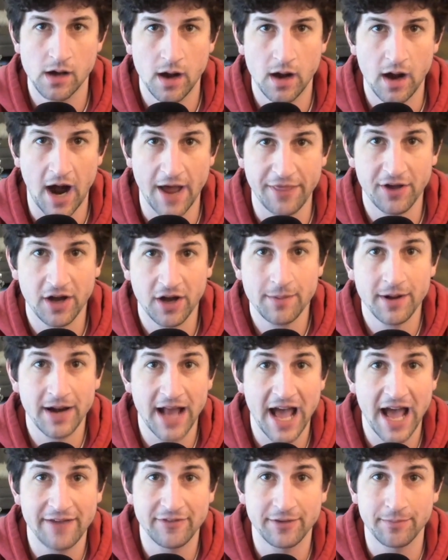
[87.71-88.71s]
I thought about
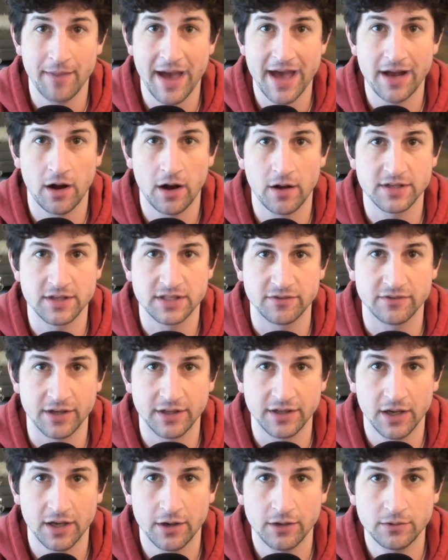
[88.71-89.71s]
having Matt on this
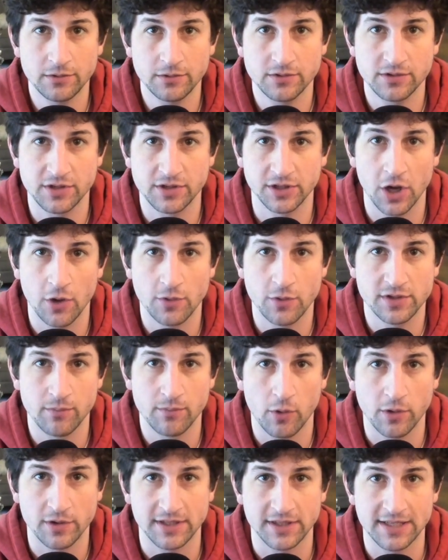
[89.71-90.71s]
video to go into
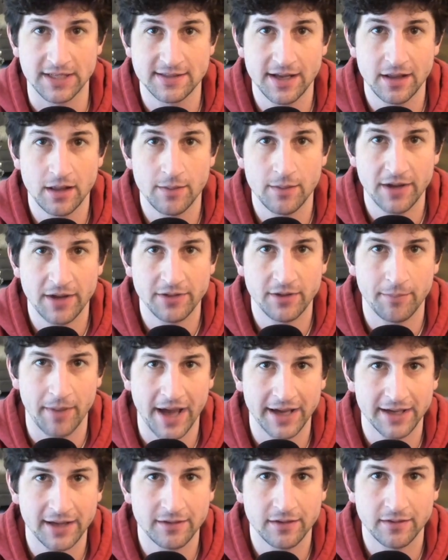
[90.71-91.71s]
more detail about the
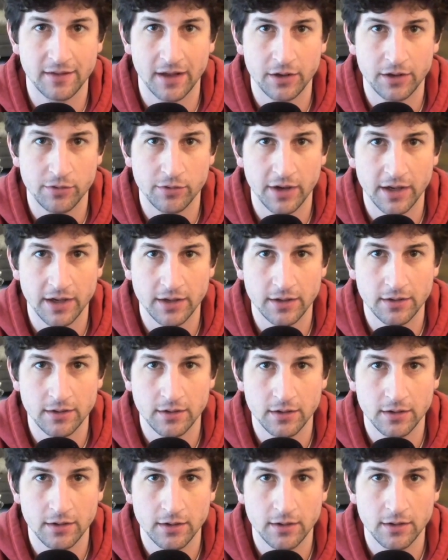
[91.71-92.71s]
backend that they created,
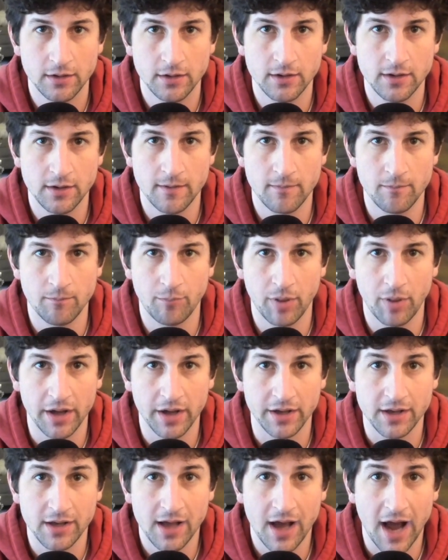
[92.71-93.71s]

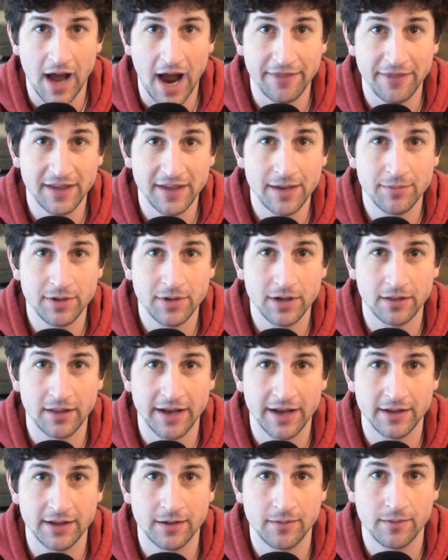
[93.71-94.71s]
but I think I'm going to
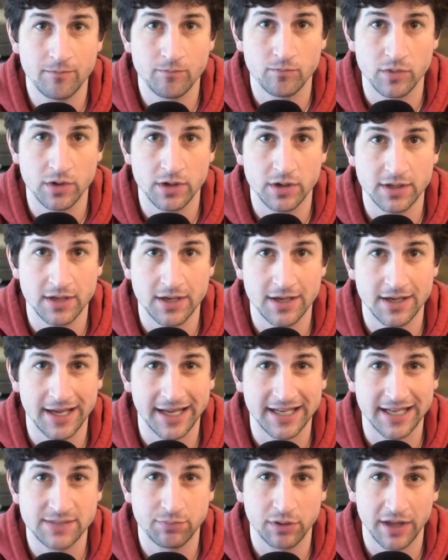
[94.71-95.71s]
let him
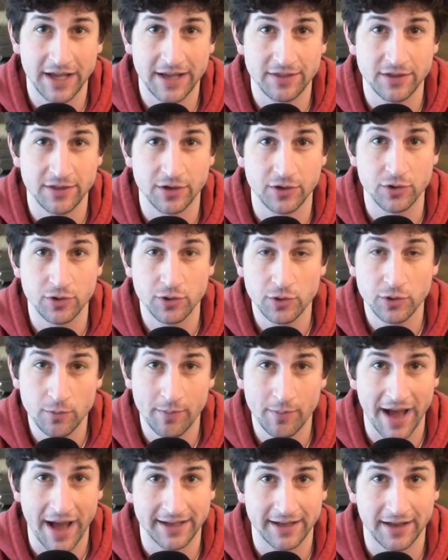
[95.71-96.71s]
explain the new
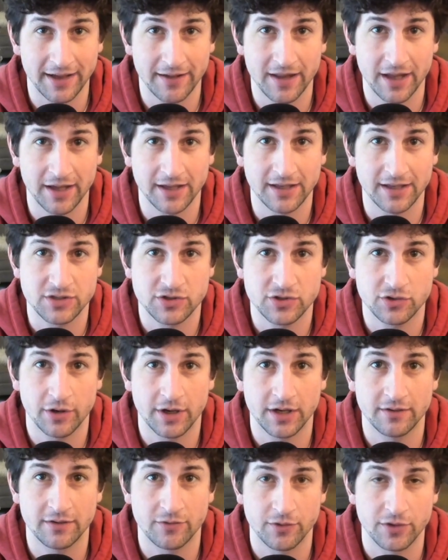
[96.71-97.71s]
backend that he's
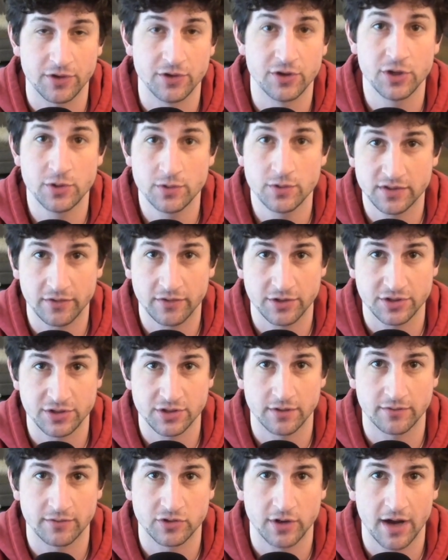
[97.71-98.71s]
created for the newest
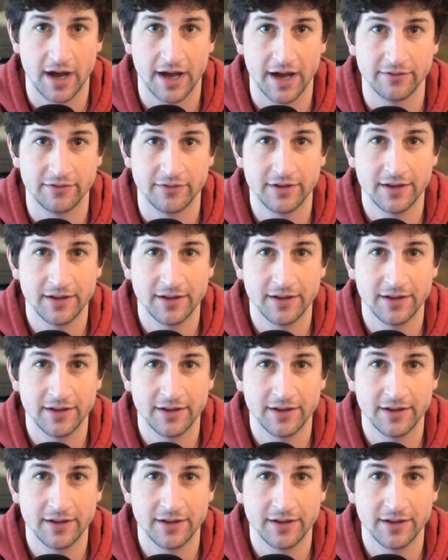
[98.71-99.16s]
version of Drive.